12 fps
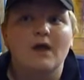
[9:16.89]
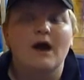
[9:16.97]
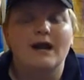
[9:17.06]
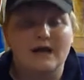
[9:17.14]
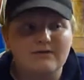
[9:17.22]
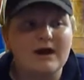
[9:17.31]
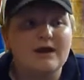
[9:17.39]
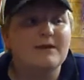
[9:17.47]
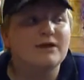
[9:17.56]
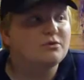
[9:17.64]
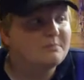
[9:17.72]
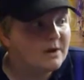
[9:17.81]
And I
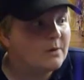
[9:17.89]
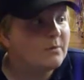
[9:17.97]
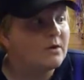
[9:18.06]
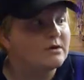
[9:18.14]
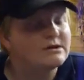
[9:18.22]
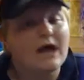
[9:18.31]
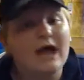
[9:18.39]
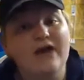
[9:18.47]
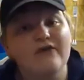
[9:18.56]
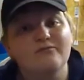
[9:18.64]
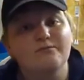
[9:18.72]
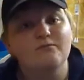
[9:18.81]
recommend you build one,
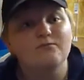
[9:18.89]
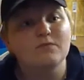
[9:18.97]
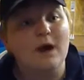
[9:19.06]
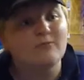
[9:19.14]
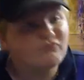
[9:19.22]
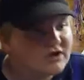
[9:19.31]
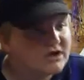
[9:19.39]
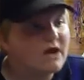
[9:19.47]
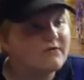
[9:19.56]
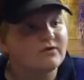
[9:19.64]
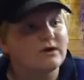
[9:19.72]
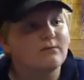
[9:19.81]
because I'm
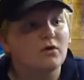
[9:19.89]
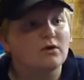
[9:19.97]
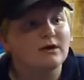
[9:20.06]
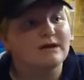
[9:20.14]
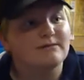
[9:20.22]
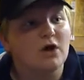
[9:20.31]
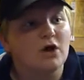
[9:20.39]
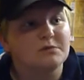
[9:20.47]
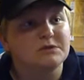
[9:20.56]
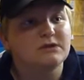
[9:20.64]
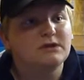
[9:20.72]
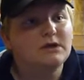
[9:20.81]
recovering a model at the
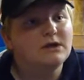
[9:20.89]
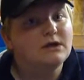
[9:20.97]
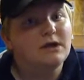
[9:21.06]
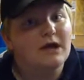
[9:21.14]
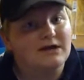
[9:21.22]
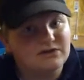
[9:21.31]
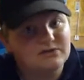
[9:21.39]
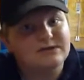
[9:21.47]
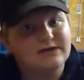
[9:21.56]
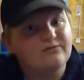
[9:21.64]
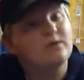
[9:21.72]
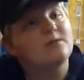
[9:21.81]
moment, as you'll
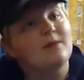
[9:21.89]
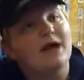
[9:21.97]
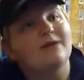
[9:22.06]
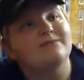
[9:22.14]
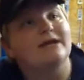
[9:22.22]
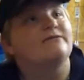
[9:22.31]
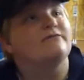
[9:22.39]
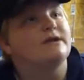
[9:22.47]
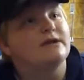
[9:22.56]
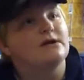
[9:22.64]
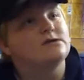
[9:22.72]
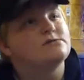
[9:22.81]
see from one of my update
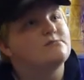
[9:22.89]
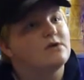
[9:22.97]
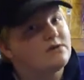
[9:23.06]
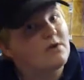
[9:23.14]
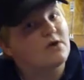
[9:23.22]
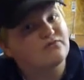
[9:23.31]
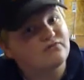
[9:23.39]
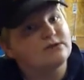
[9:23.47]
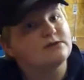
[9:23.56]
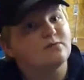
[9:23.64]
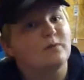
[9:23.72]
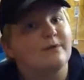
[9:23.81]
videos, the most
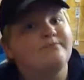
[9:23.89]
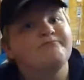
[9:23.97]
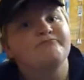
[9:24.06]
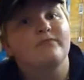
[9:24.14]
recent one.